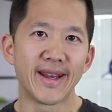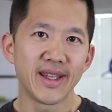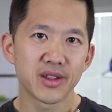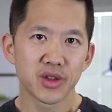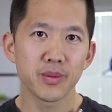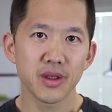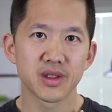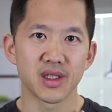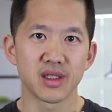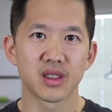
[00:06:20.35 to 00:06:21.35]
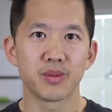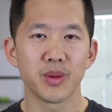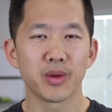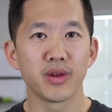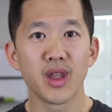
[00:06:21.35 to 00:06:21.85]
And he attributes this to
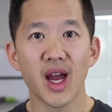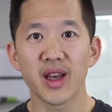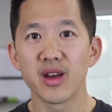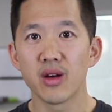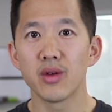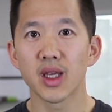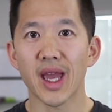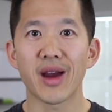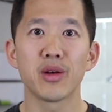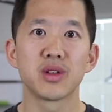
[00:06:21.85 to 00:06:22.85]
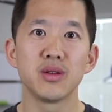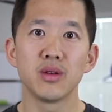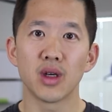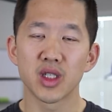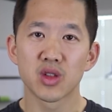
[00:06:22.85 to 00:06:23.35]
people not knowing how
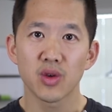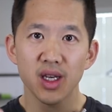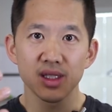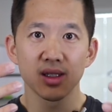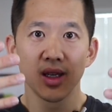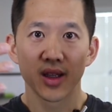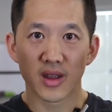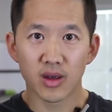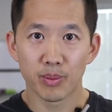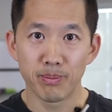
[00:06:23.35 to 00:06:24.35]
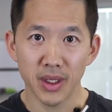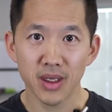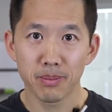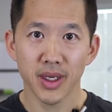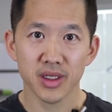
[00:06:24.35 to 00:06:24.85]
to address the
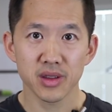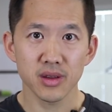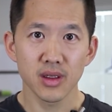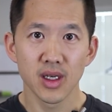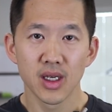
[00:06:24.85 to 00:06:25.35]
big picture,